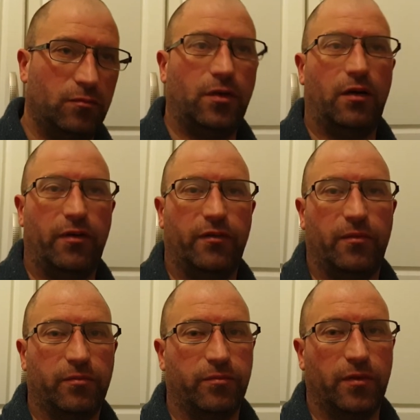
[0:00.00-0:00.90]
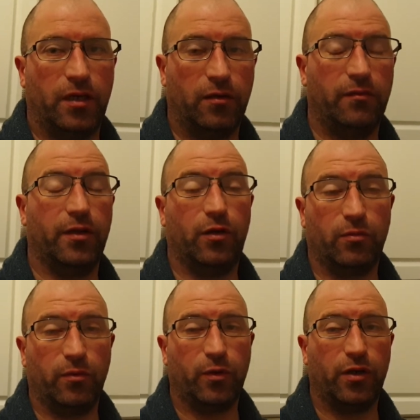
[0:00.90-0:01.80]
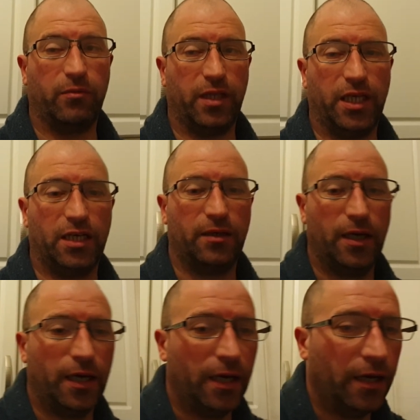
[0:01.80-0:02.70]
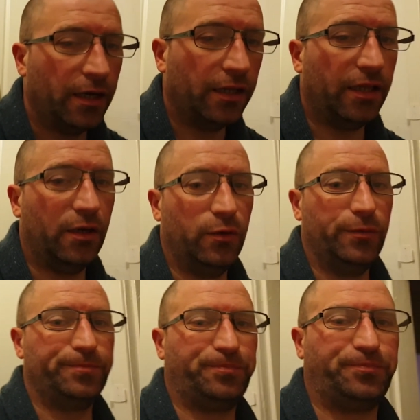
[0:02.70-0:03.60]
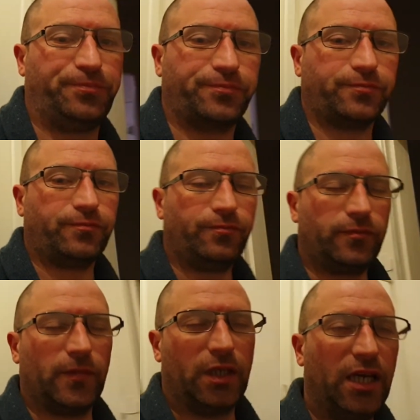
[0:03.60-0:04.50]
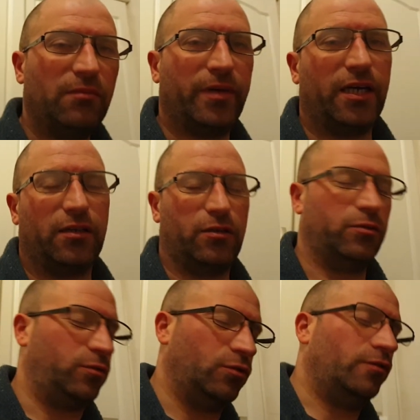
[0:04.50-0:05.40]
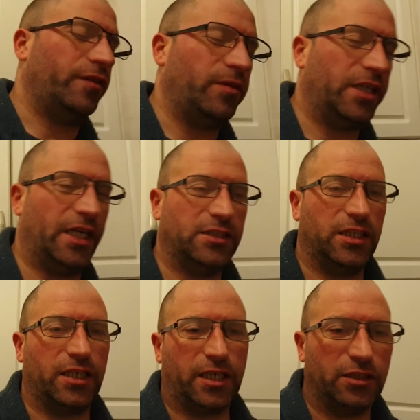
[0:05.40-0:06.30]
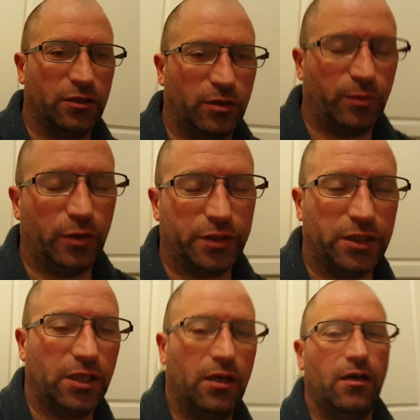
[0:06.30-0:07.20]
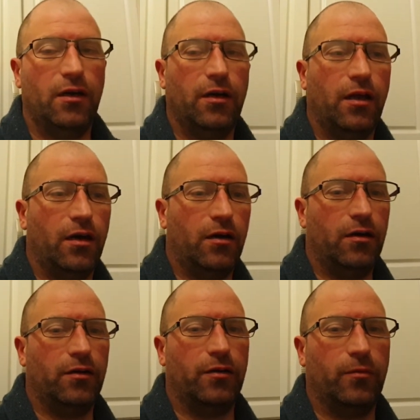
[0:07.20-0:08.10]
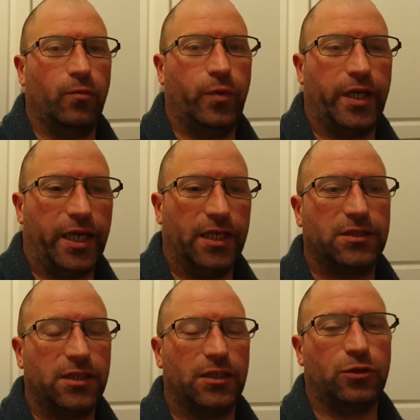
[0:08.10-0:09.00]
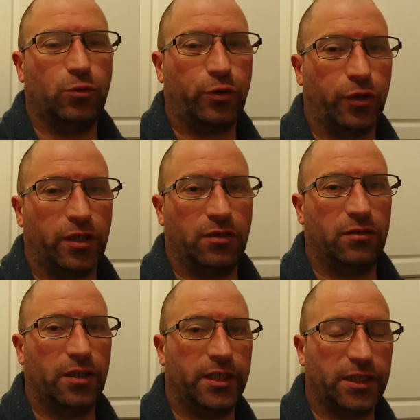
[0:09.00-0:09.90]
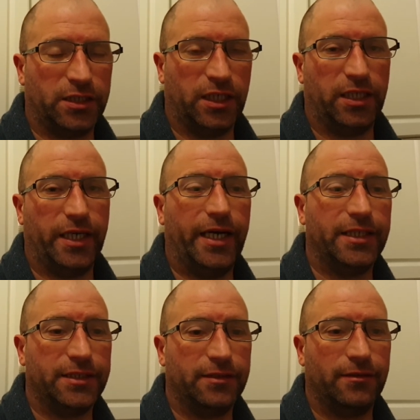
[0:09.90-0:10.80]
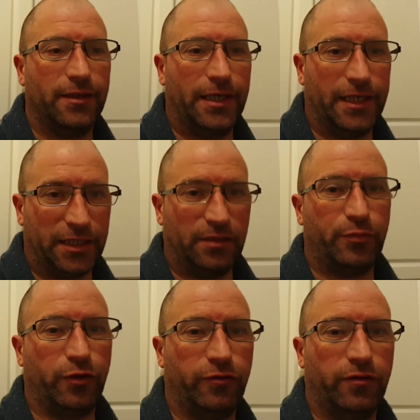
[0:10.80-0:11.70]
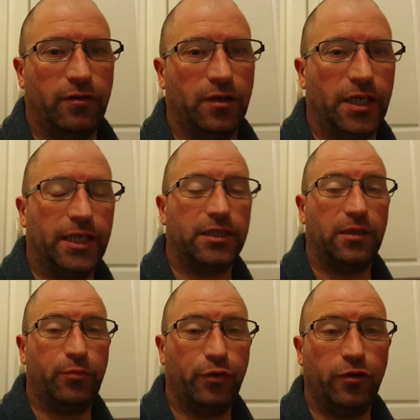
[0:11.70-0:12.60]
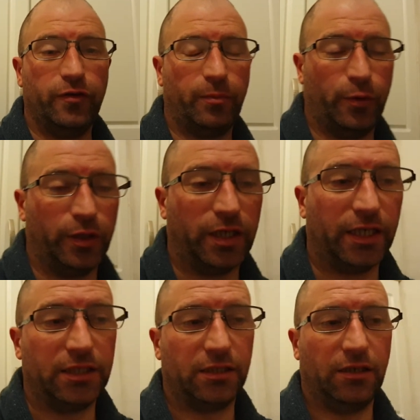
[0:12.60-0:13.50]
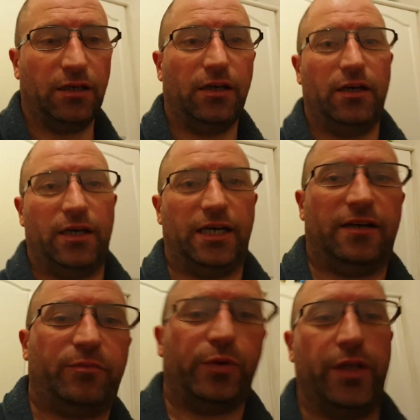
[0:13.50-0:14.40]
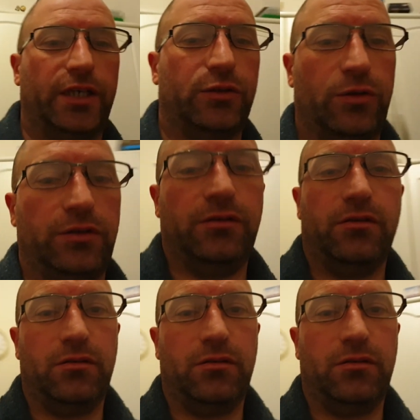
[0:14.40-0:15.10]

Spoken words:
however long we were going to be there. Now, getting back, going off a wee tangent there, guys, I do apologise. With regards to the slow cooker, as I said, it is idiot proof. And to prove a point, guys, I put this on